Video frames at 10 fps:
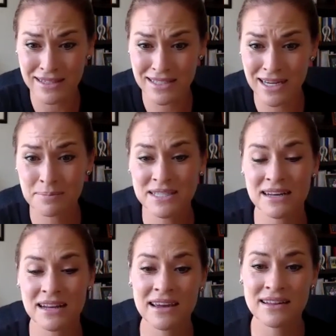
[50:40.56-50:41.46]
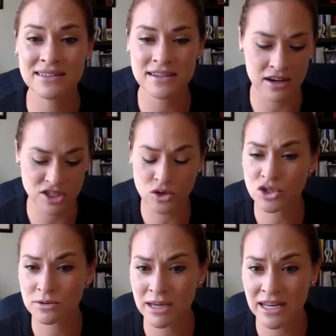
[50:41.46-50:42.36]
tips and hints on
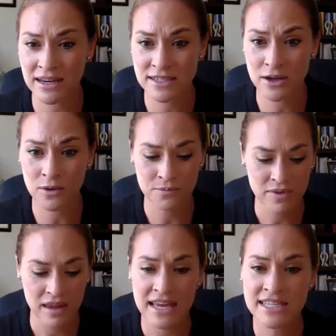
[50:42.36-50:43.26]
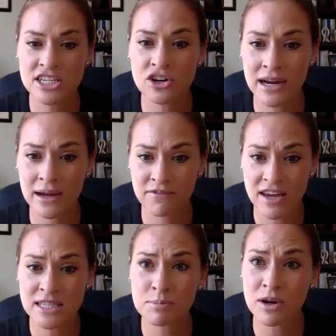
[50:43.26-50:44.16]
social media. So Instagram,
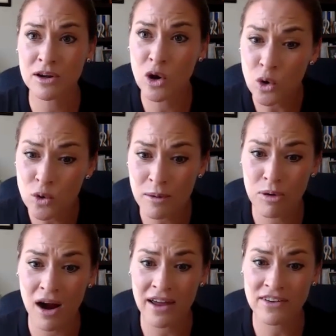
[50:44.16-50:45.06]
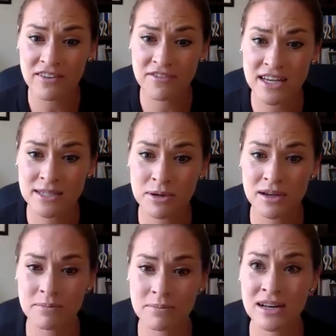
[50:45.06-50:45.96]
Facebook, go to our private Facebook
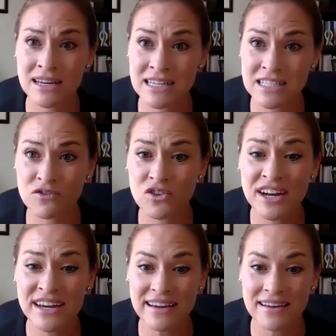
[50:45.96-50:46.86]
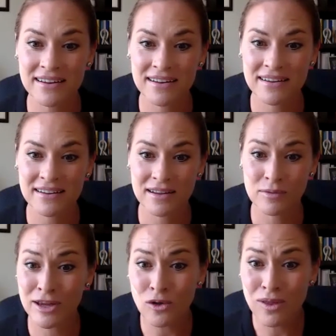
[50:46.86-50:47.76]
community. It's free.
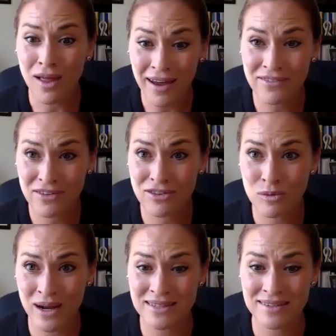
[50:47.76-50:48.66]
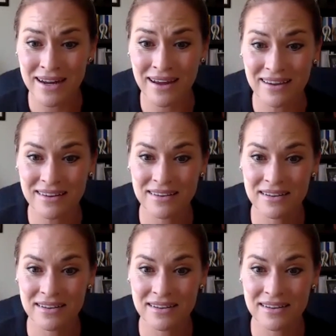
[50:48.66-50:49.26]
We go live every Wednesday.